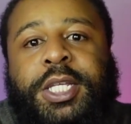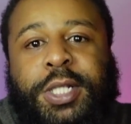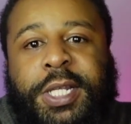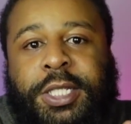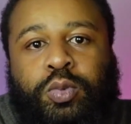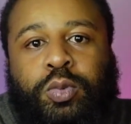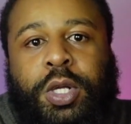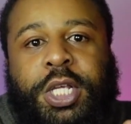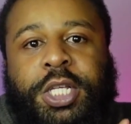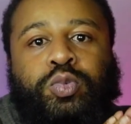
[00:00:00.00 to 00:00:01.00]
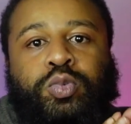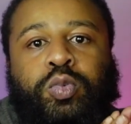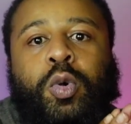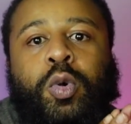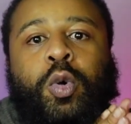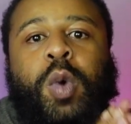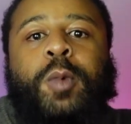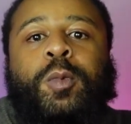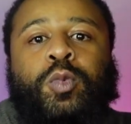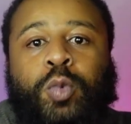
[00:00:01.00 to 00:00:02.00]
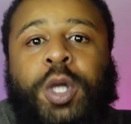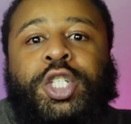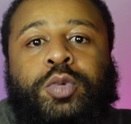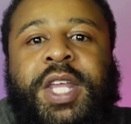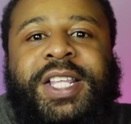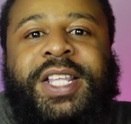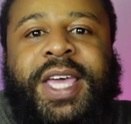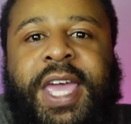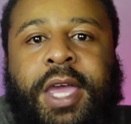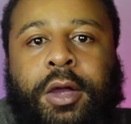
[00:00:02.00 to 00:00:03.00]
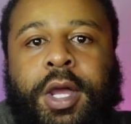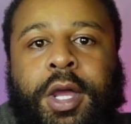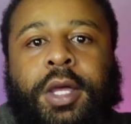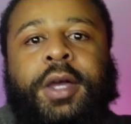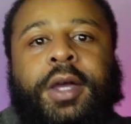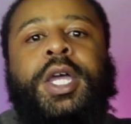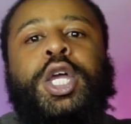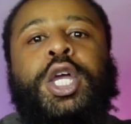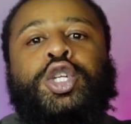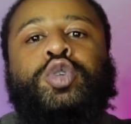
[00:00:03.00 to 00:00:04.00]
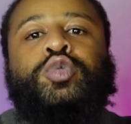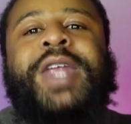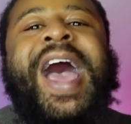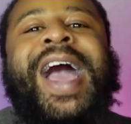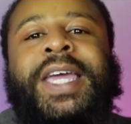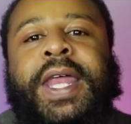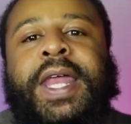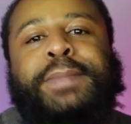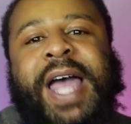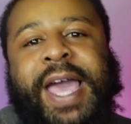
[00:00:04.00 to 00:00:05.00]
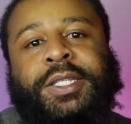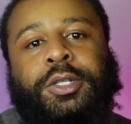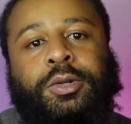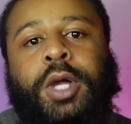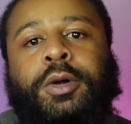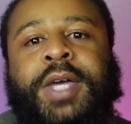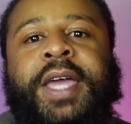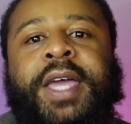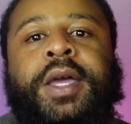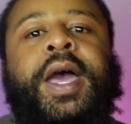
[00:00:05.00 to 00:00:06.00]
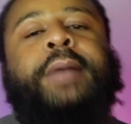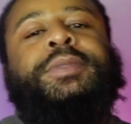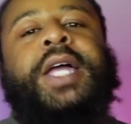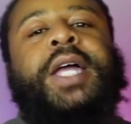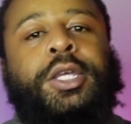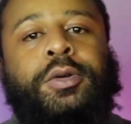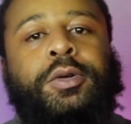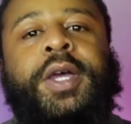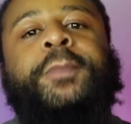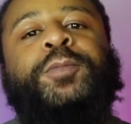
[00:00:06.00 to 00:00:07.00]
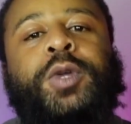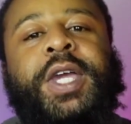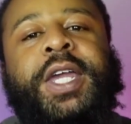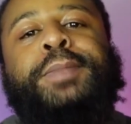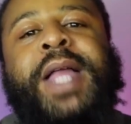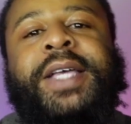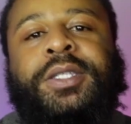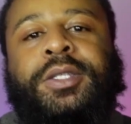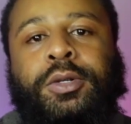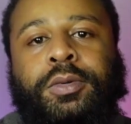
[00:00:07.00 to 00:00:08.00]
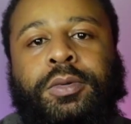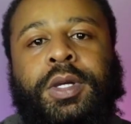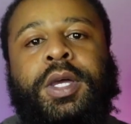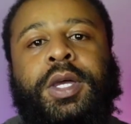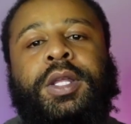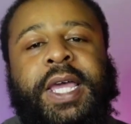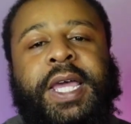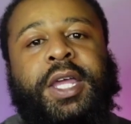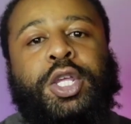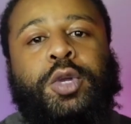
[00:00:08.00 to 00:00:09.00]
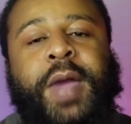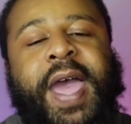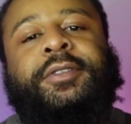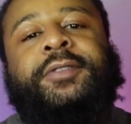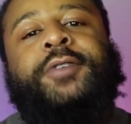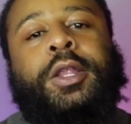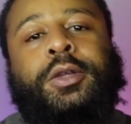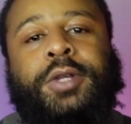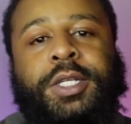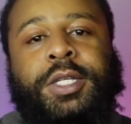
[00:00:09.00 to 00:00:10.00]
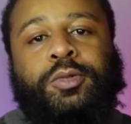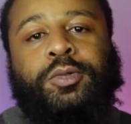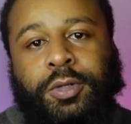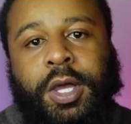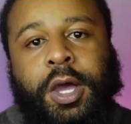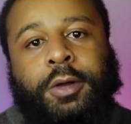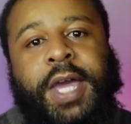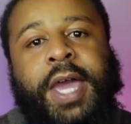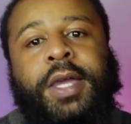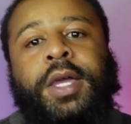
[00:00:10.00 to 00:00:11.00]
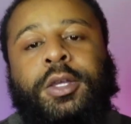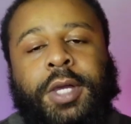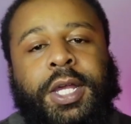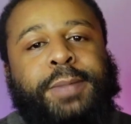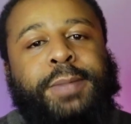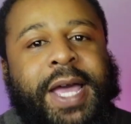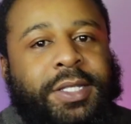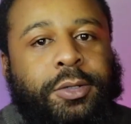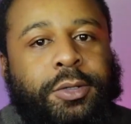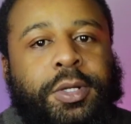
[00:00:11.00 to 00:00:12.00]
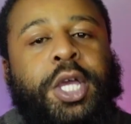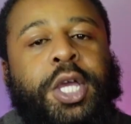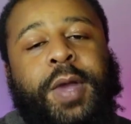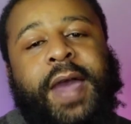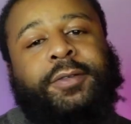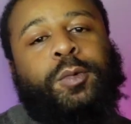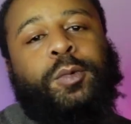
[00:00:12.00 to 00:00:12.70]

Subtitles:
is what you need to hear. Look, do not get a black suit, okay? I'm telling you, you get a black suit, then you have to follow these rules, okay? You get a black suit, you have to wear